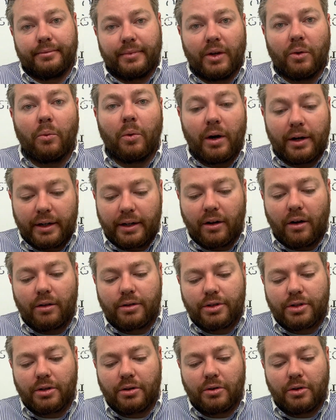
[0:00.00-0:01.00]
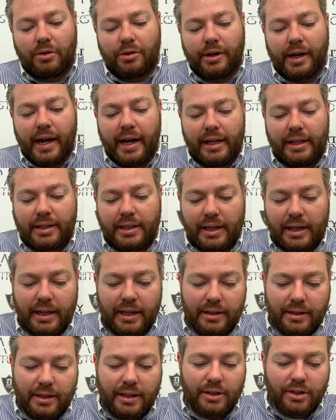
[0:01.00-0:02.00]
what it also creates
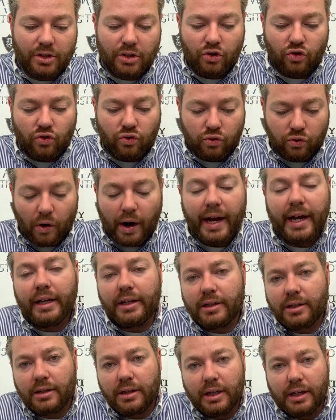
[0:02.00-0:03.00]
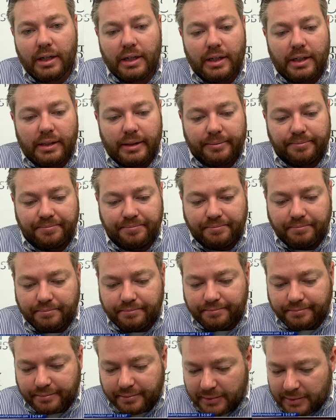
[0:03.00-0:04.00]
is this great,
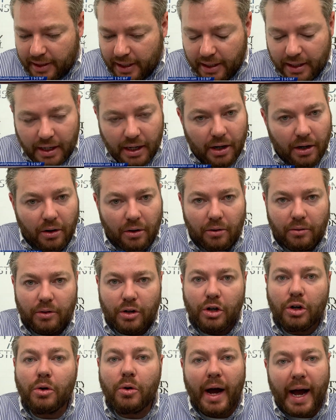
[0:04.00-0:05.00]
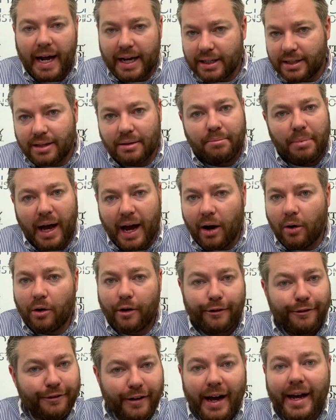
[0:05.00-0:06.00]
you know, who has the
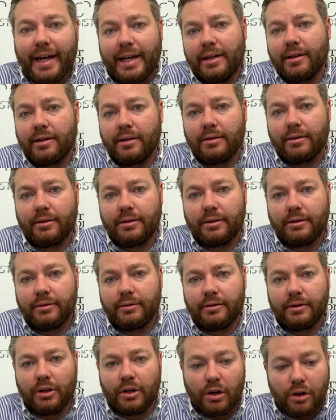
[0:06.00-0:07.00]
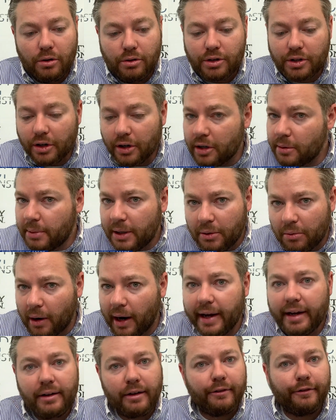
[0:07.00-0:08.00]
power fight, who's going to be
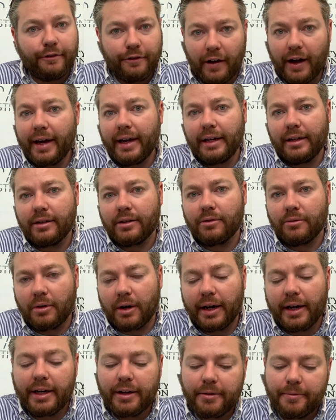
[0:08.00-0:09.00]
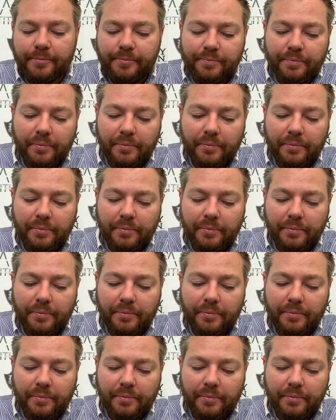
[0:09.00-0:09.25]
right fight, right?